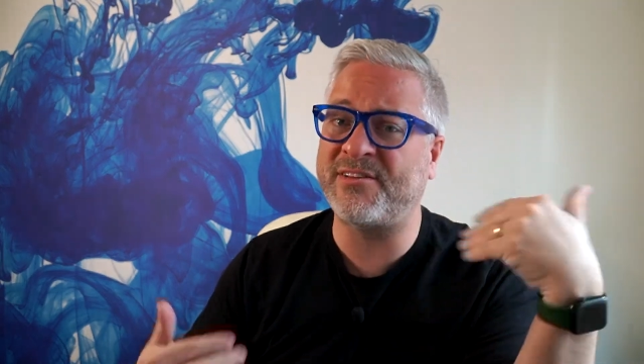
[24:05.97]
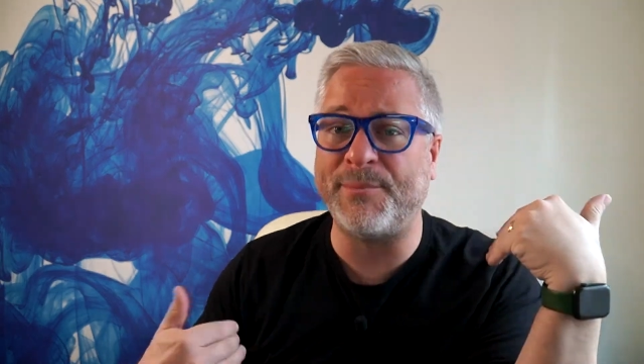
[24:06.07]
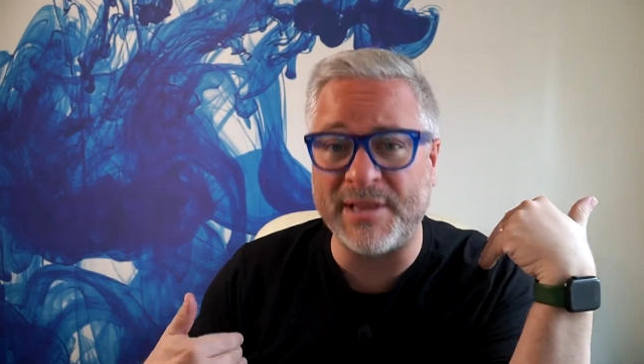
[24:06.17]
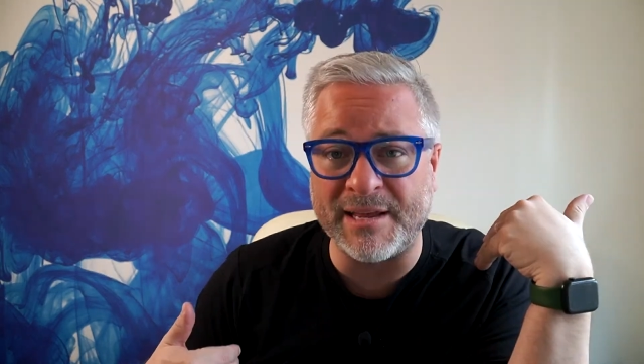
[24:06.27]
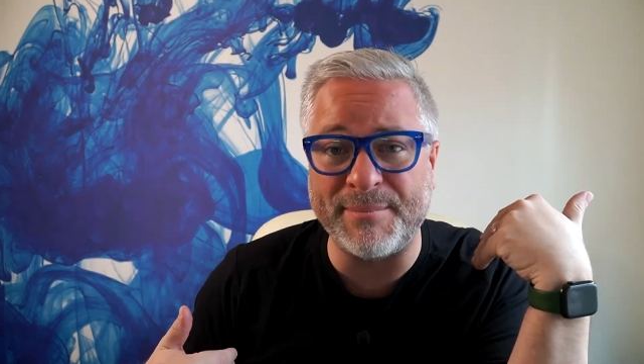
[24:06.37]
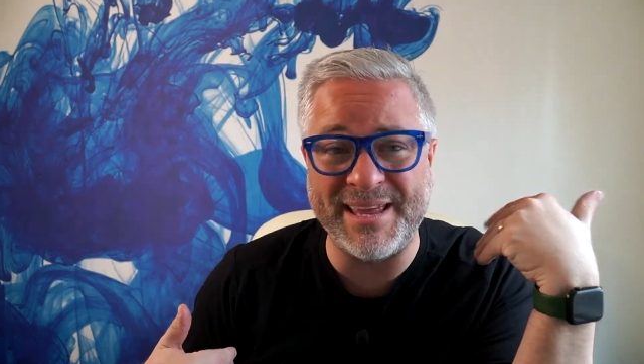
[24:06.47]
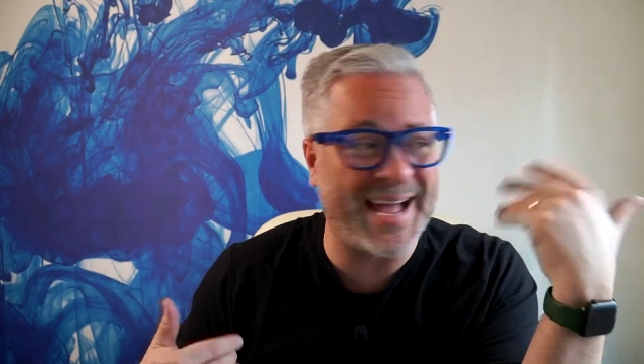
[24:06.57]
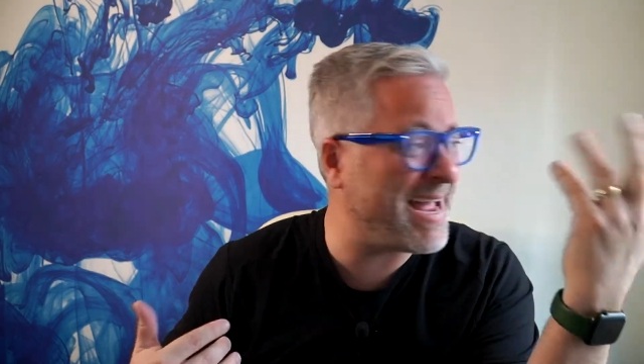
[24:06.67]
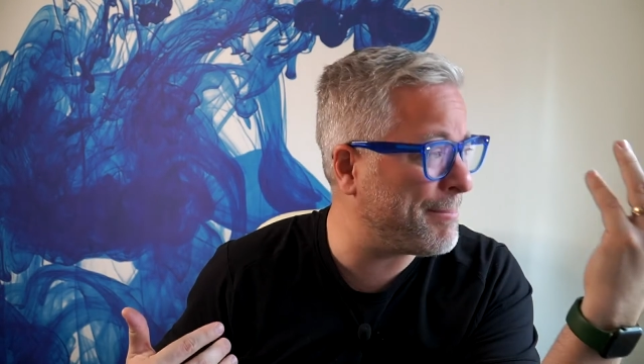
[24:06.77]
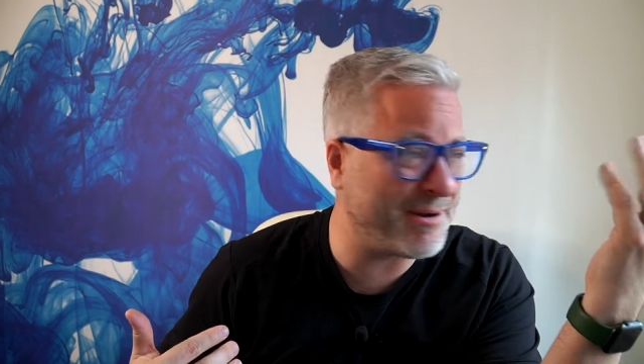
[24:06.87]
someone like me,
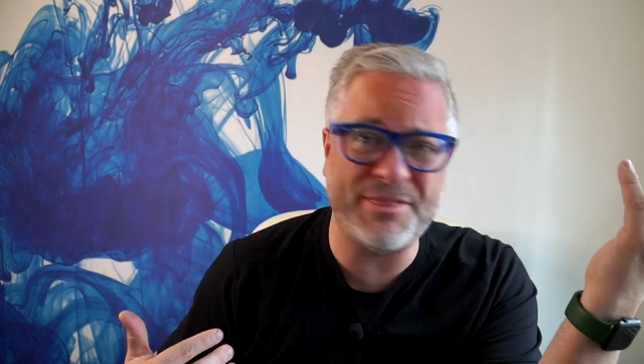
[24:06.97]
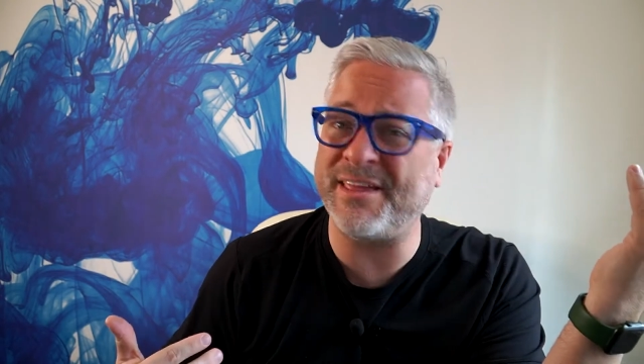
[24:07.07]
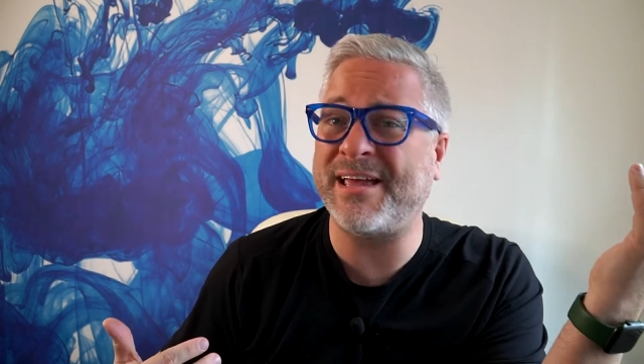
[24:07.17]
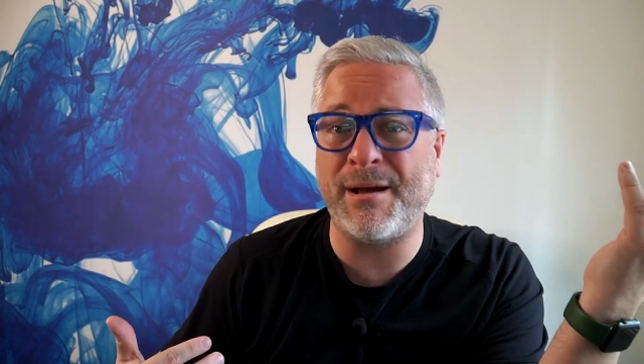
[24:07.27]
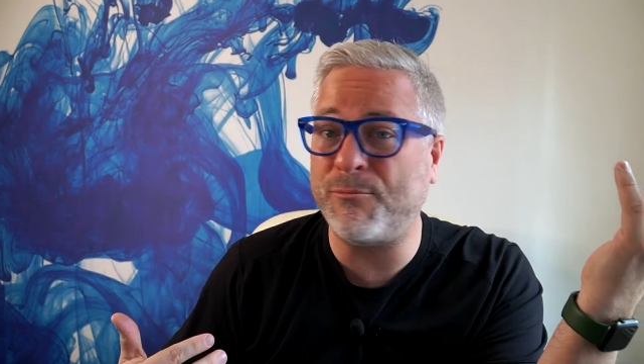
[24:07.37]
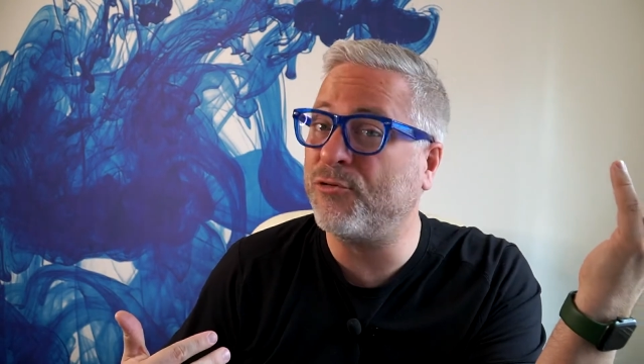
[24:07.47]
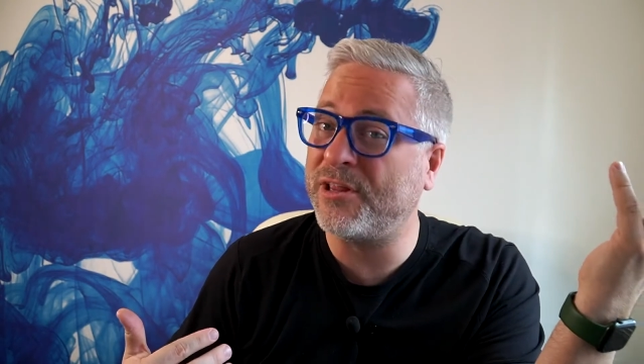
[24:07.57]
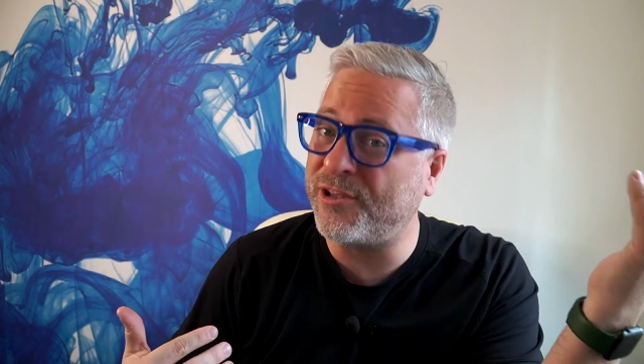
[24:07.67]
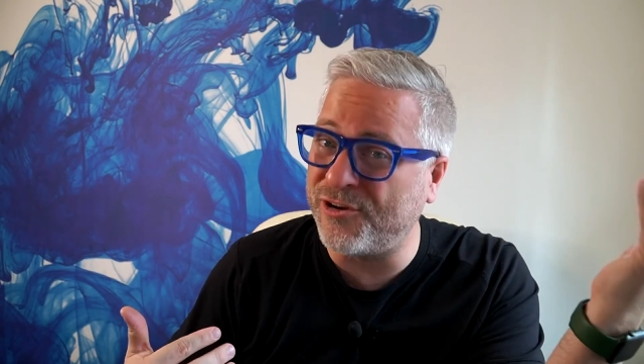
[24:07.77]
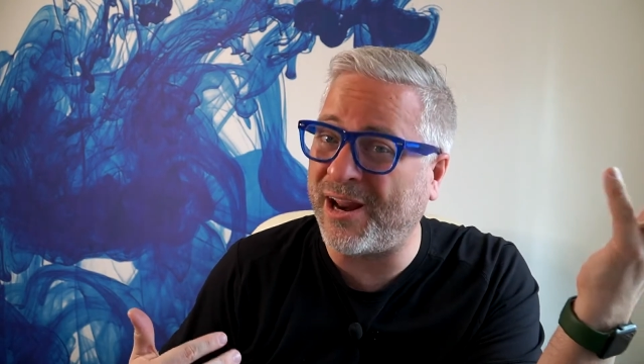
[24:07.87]
I happen to think I'm
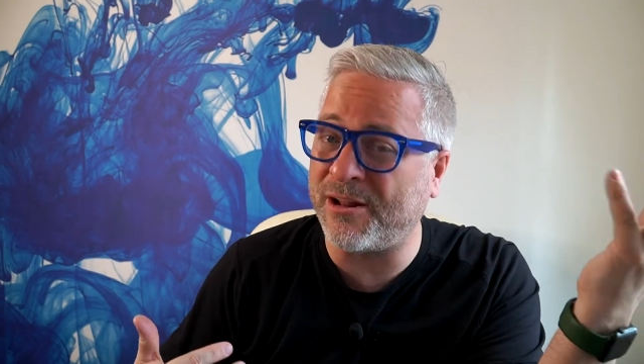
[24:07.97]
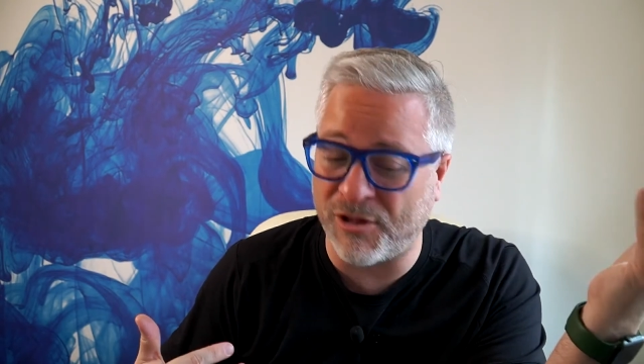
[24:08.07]
really good at